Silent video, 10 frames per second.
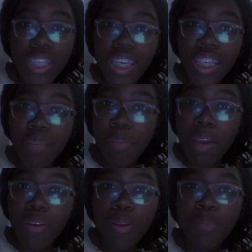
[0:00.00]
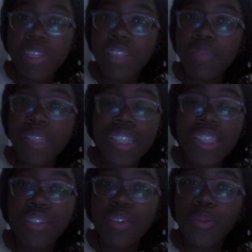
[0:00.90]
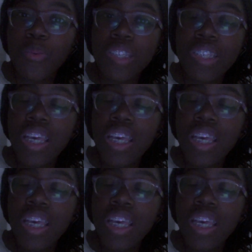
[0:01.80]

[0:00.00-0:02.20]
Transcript: in the background because my sister was